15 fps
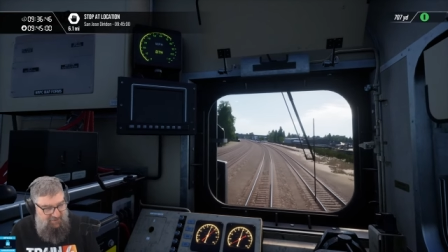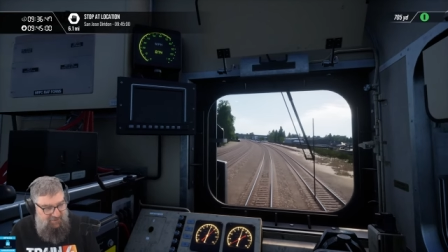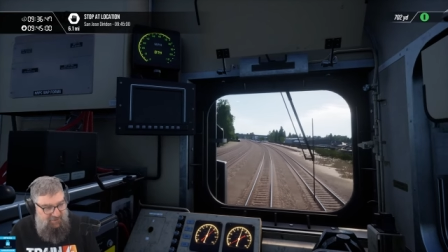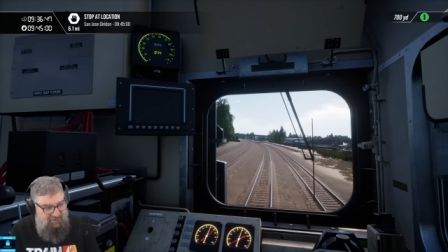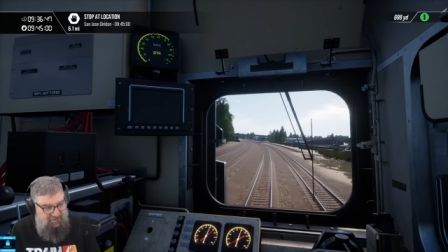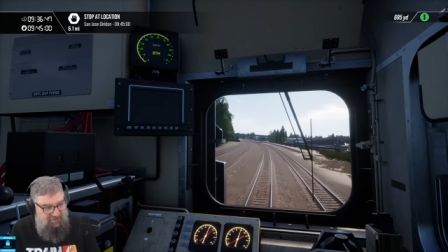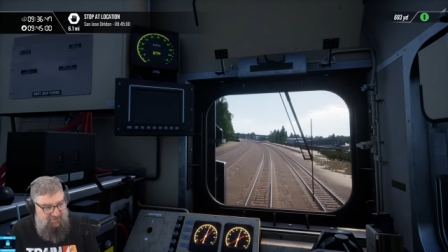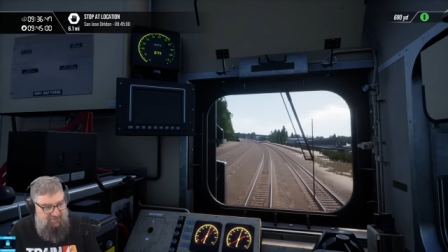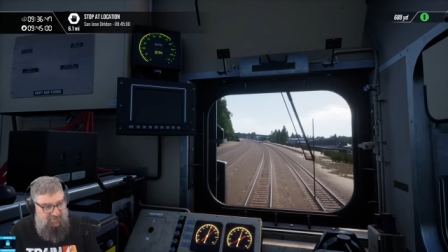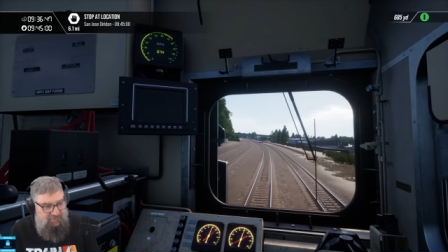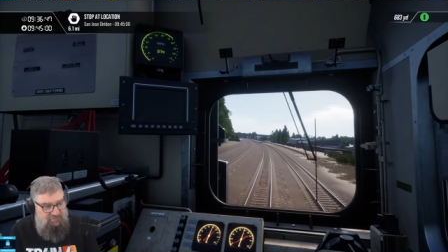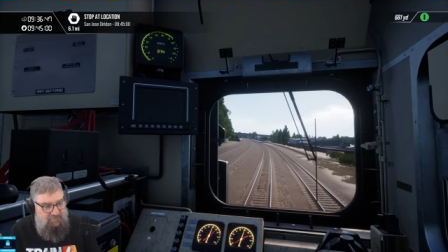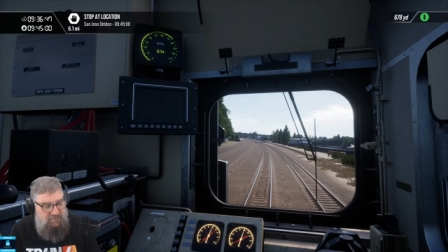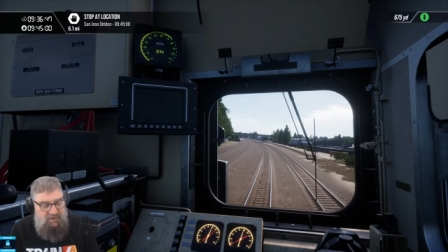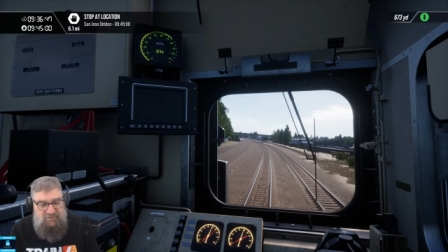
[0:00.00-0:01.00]
Yes,
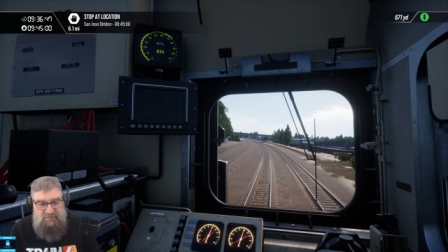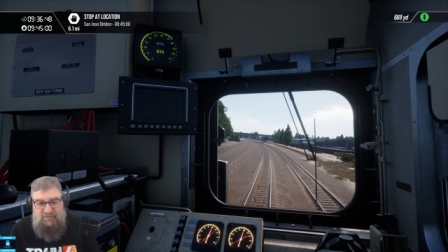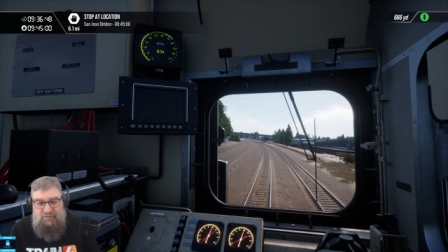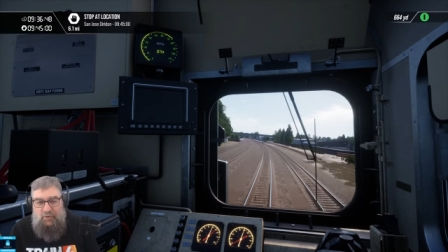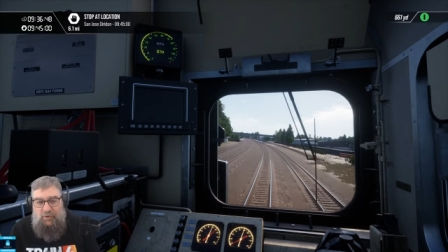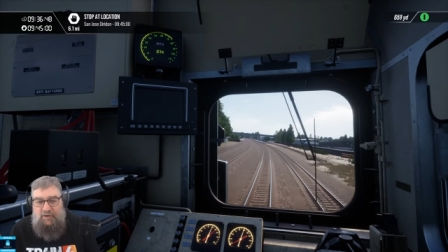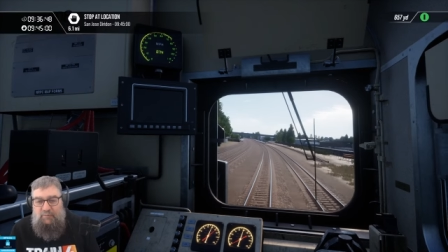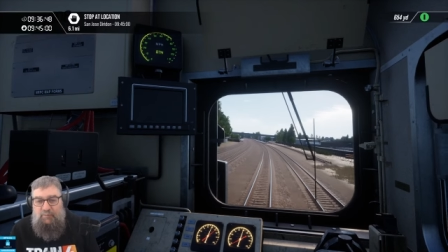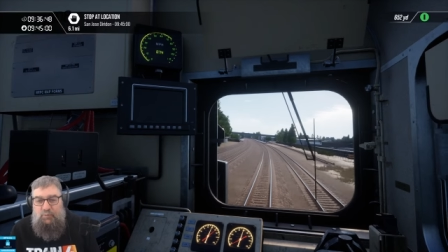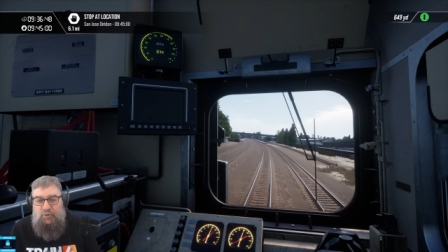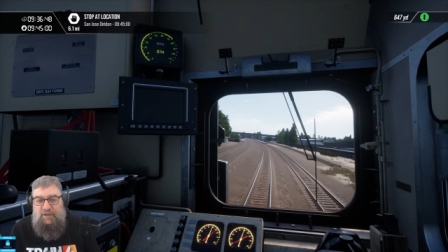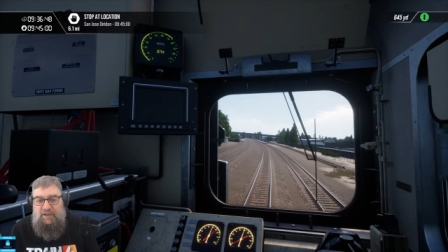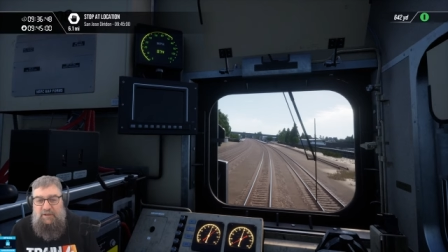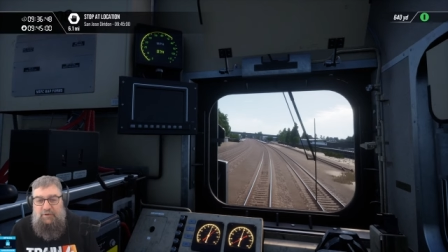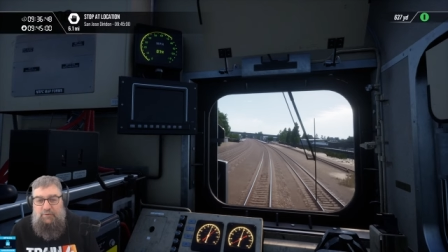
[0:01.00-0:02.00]
that's like
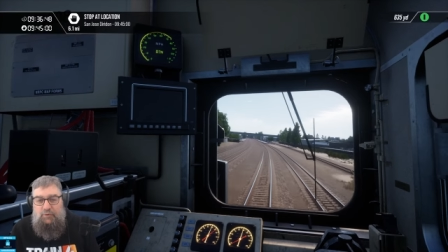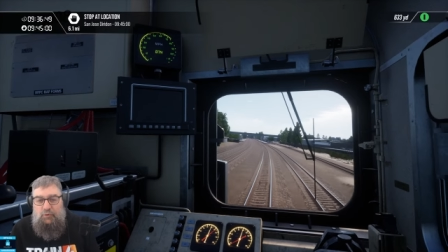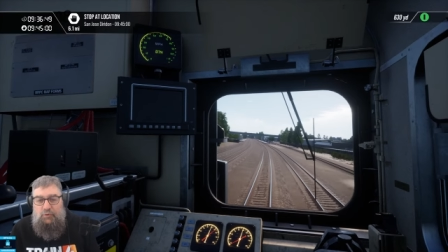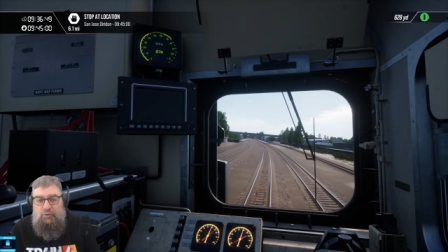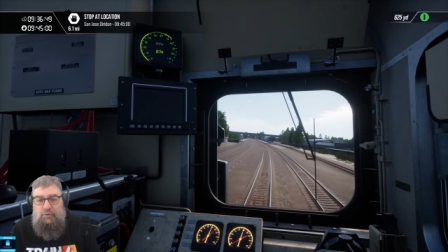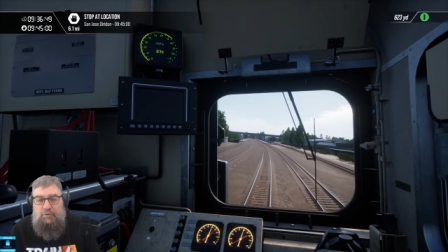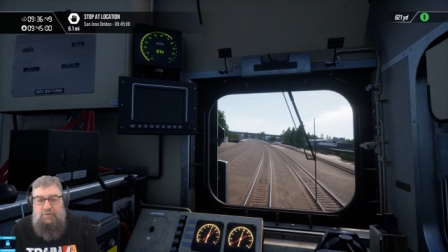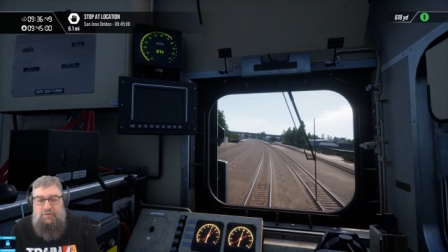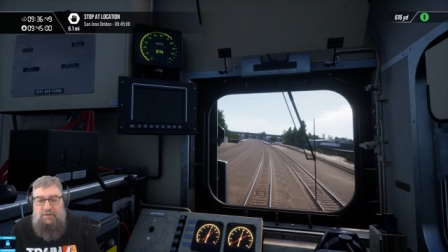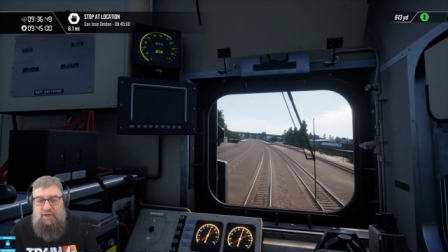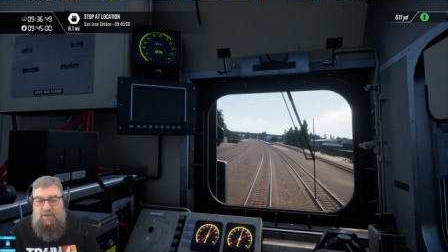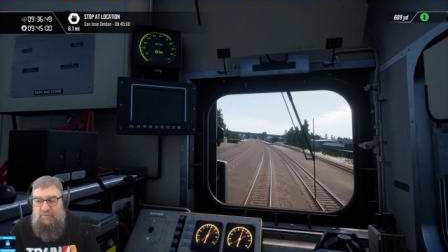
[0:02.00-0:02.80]
putting in a law